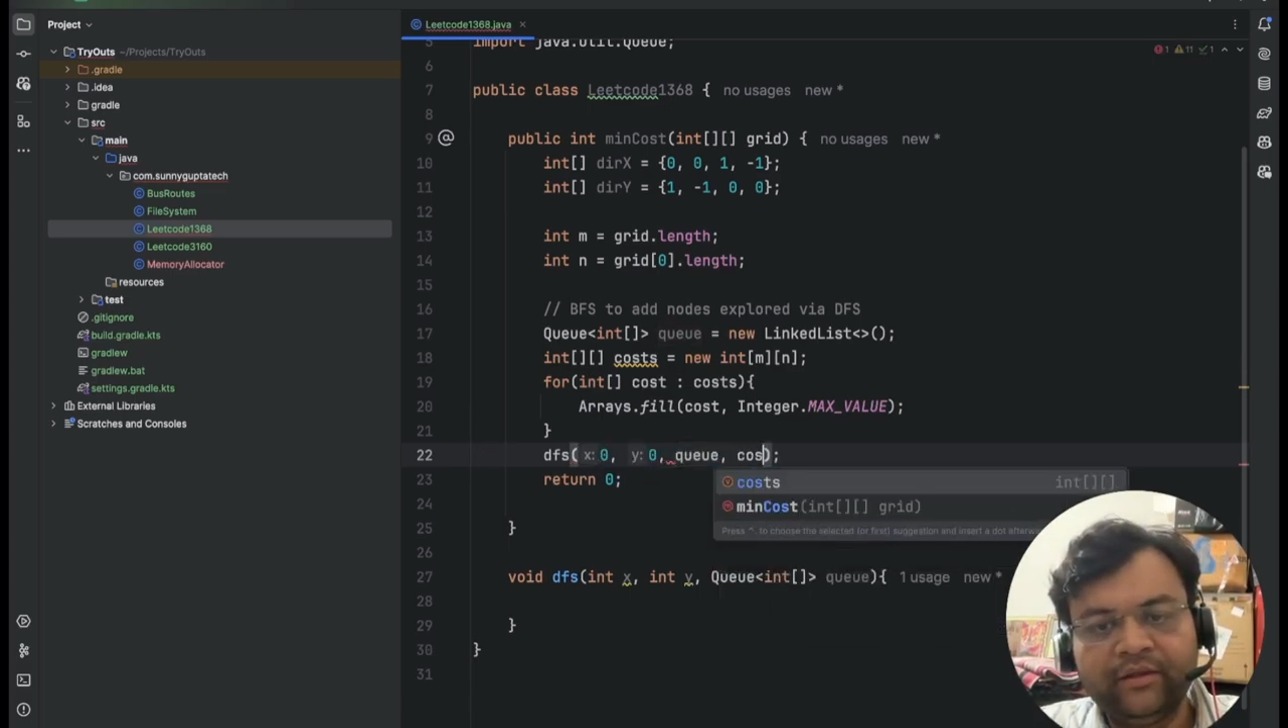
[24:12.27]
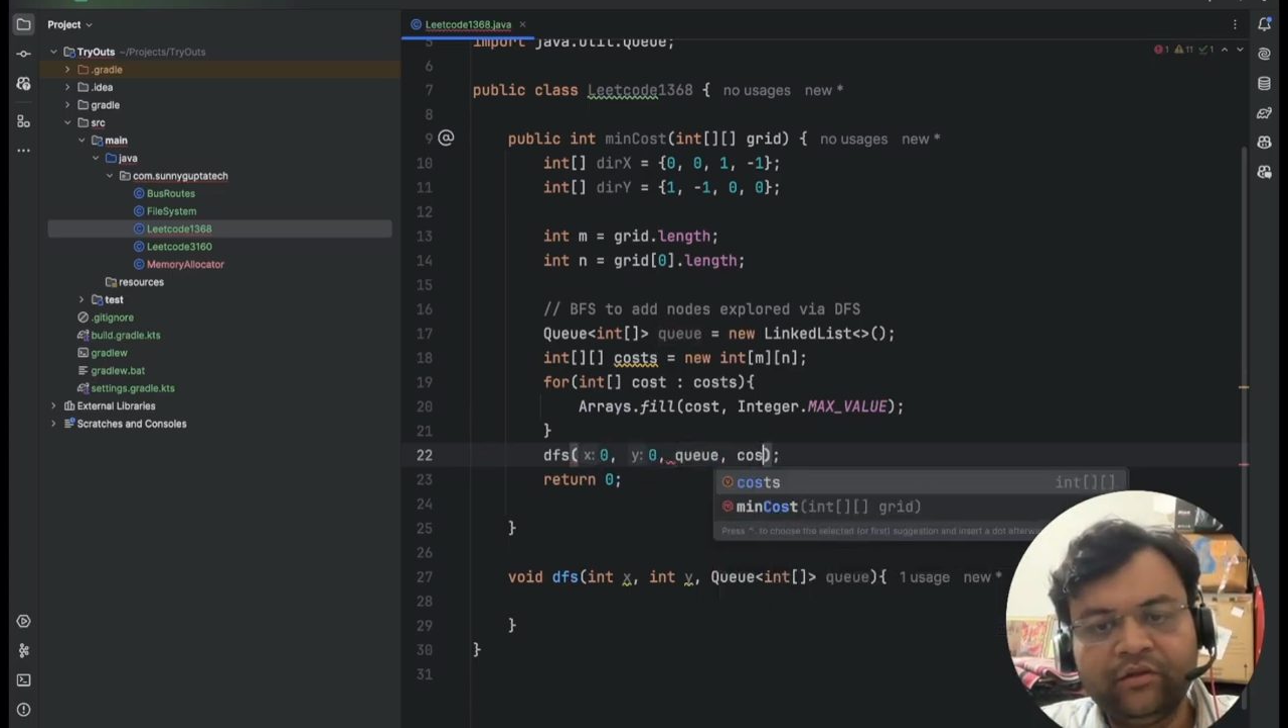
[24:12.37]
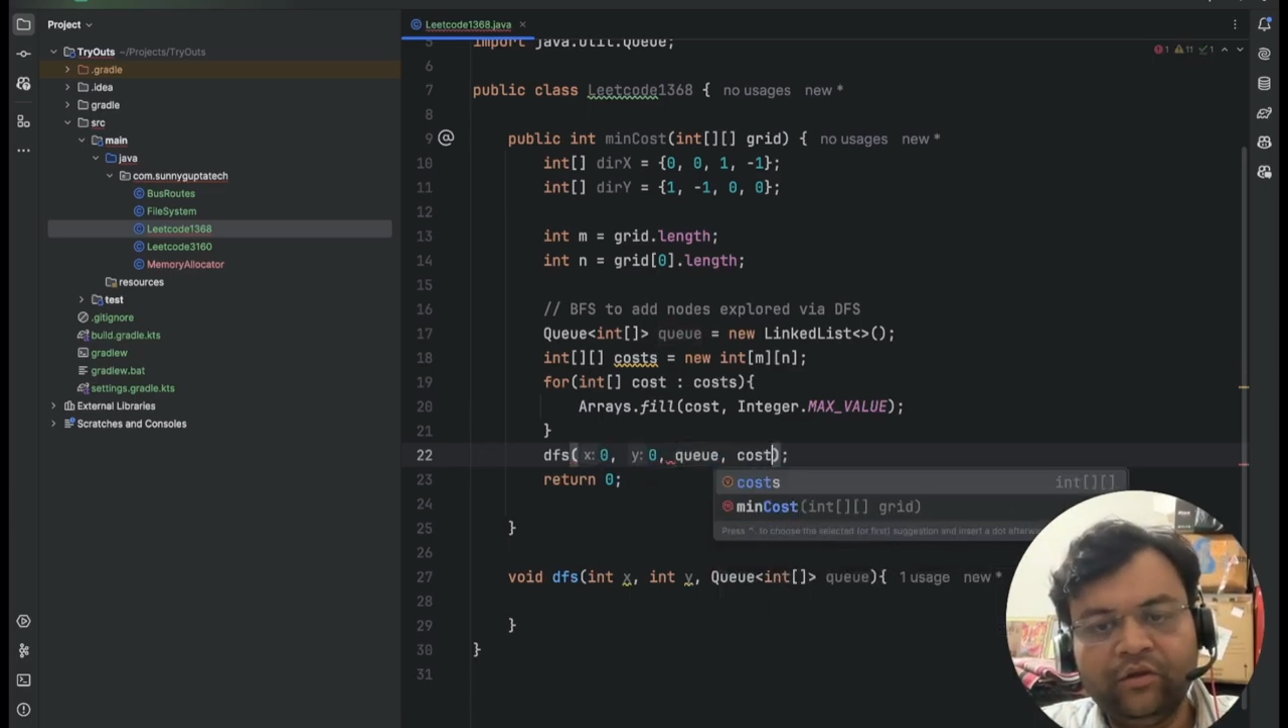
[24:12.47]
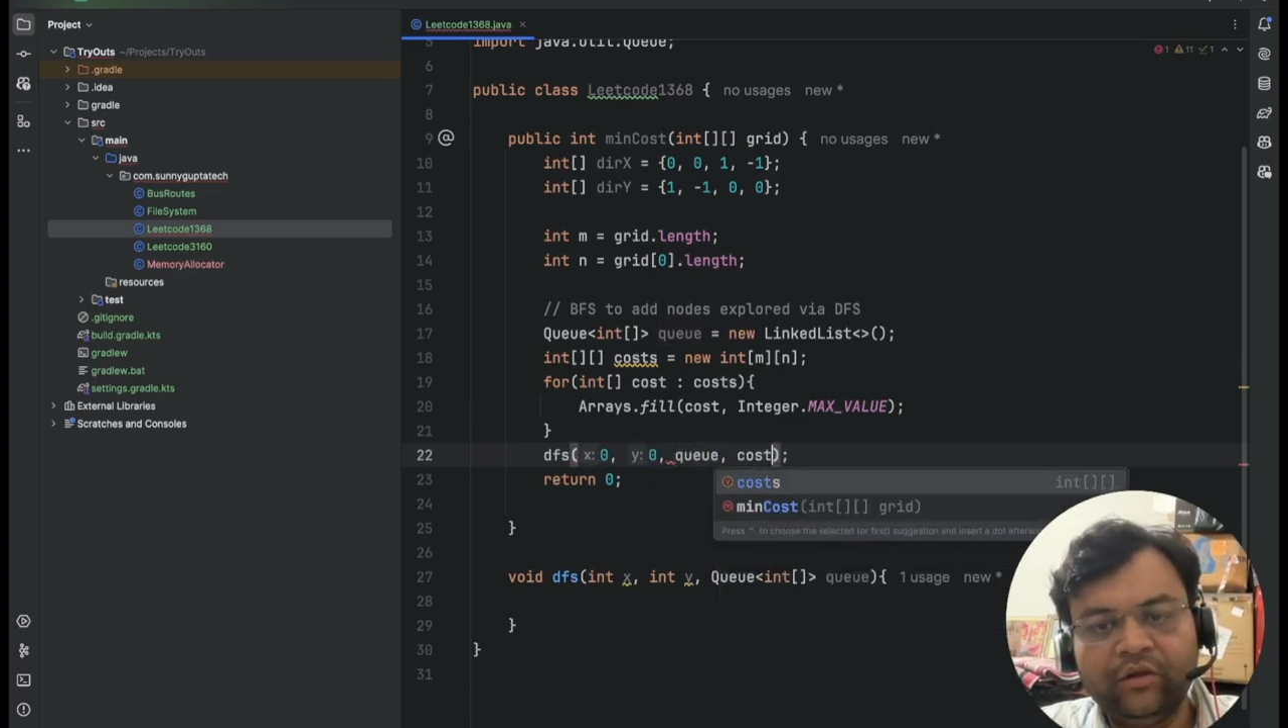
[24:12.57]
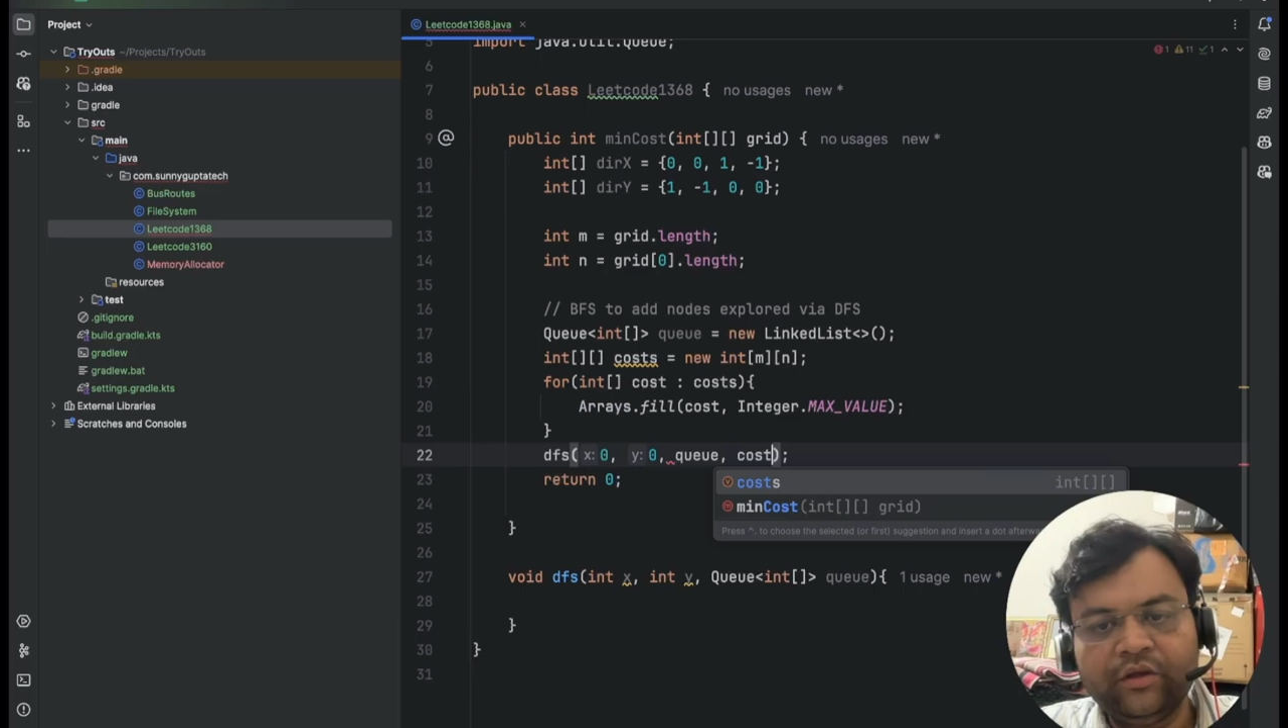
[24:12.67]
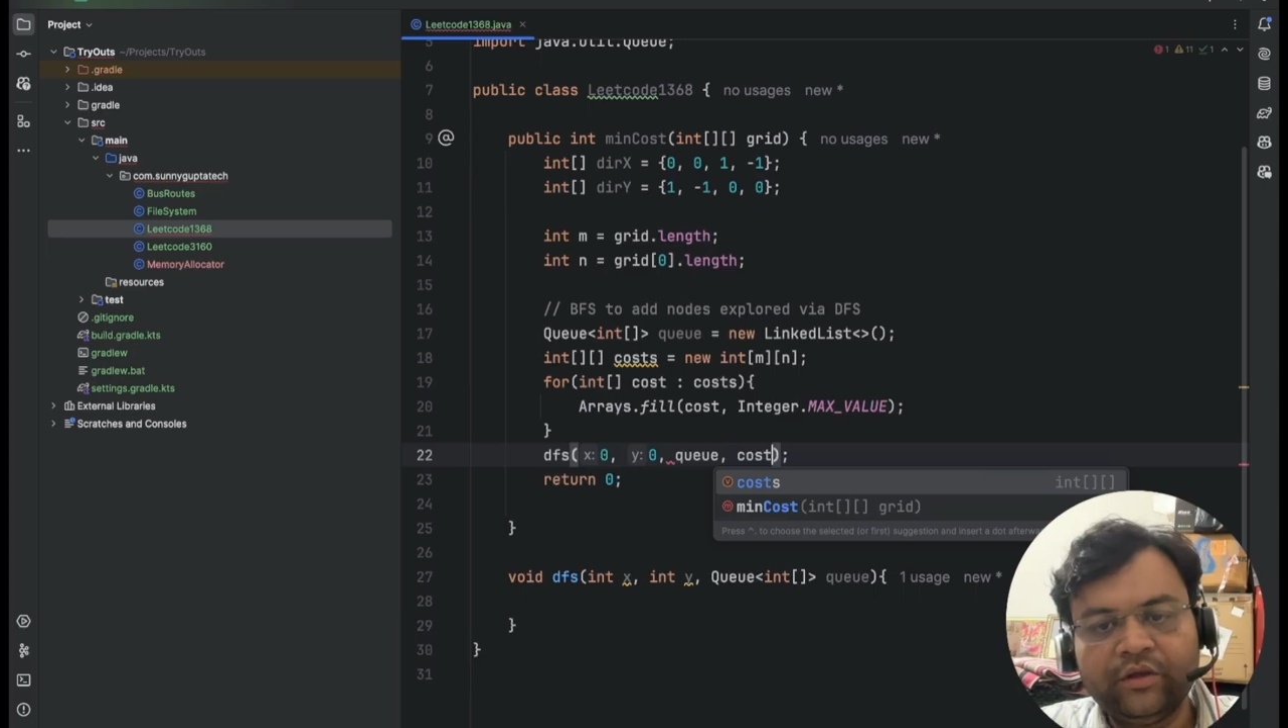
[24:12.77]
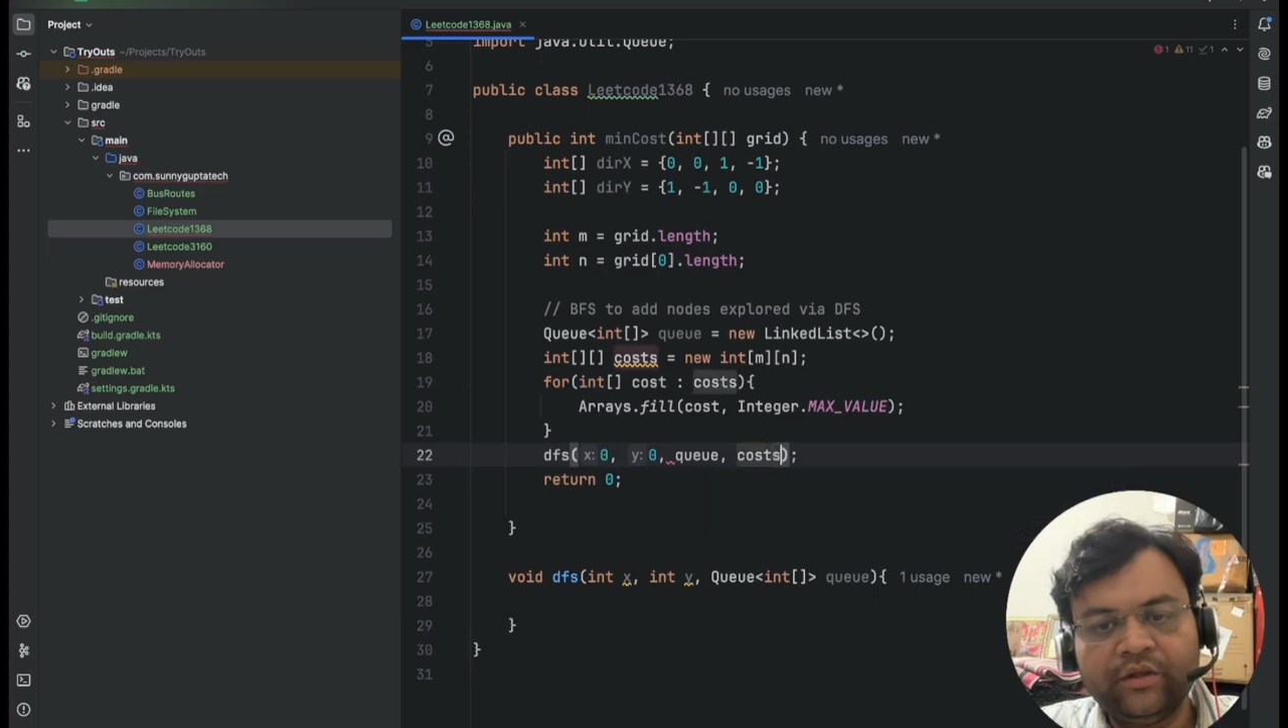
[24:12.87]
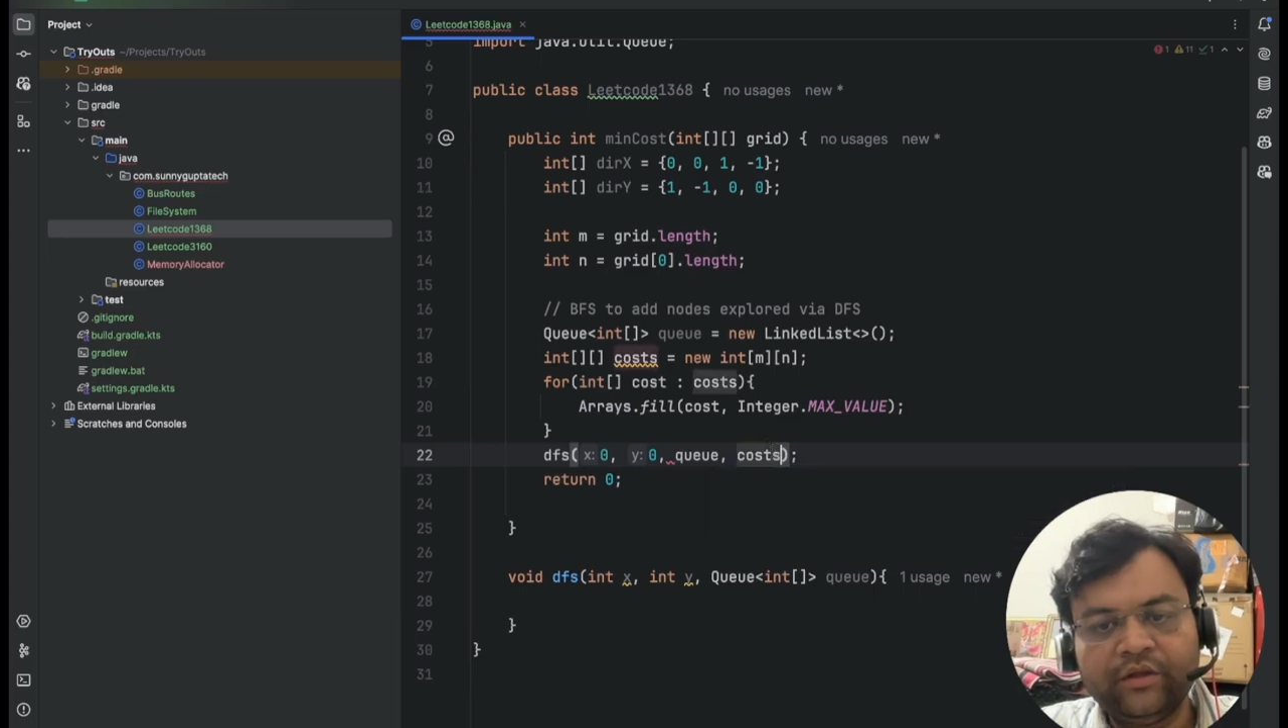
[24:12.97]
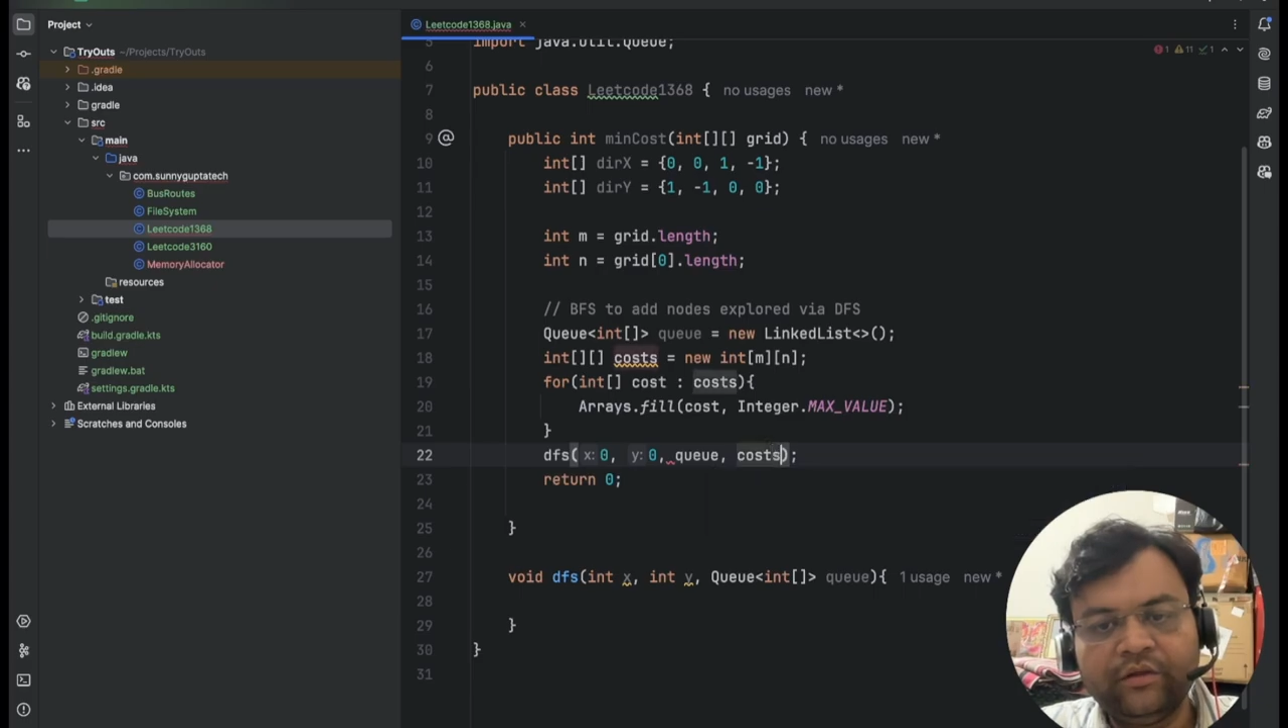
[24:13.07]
costs.